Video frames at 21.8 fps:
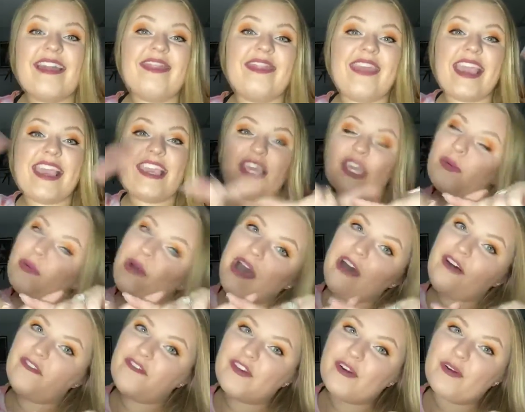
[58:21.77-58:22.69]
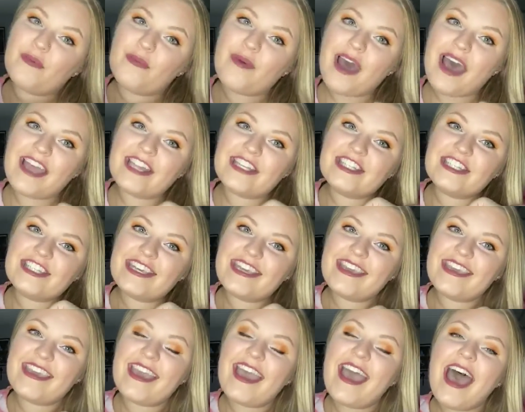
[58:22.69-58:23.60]
Thank you all for
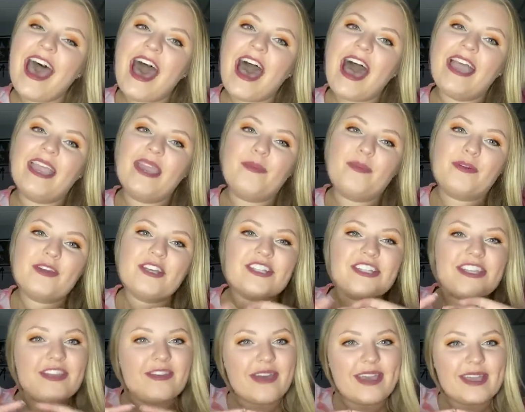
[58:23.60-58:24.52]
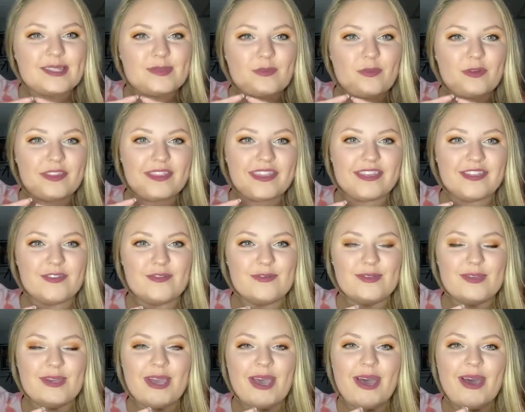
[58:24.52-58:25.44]
watching. I appreciate you guys more than you
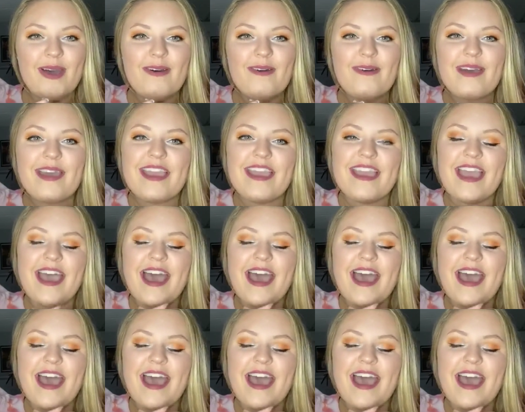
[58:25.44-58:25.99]
know.